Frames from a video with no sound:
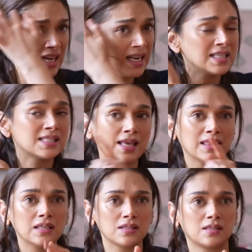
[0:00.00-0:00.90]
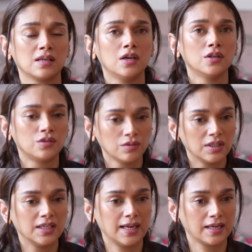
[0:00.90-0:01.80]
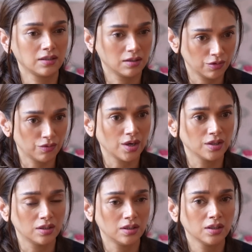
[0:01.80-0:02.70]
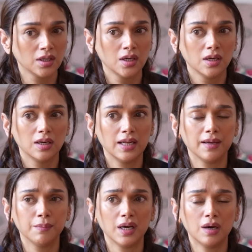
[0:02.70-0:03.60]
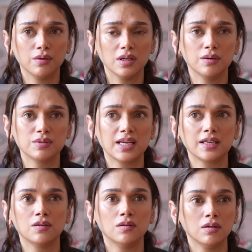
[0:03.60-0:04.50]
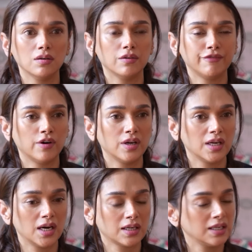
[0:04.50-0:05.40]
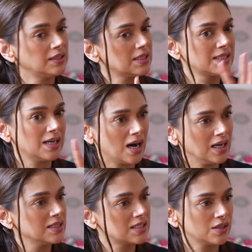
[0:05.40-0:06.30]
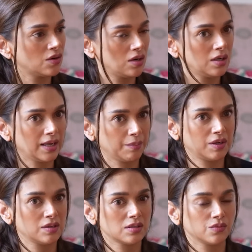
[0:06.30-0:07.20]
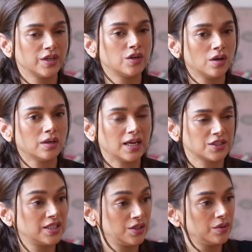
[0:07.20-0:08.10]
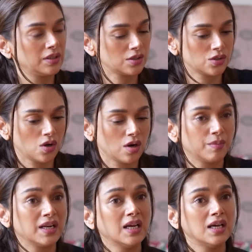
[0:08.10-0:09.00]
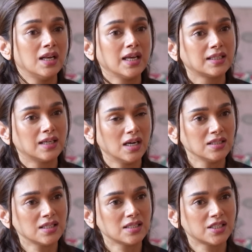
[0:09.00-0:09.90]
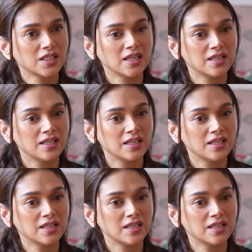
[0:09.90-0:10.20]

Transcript: And I said this to the director, Ronald. Mm-hmm. Like I, I was like, you know, uh, for Anarkali, this dance and all, like, because we're not actually doing a song, but like dance is such an